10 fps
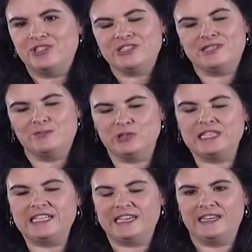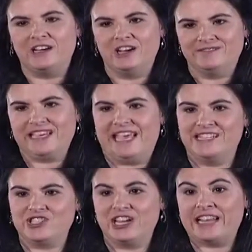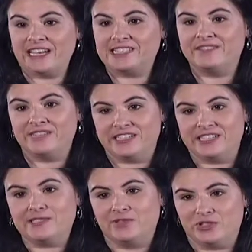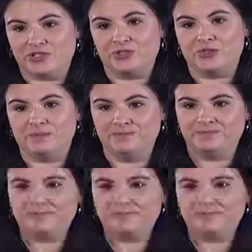just some really neat hands-on activities for the children.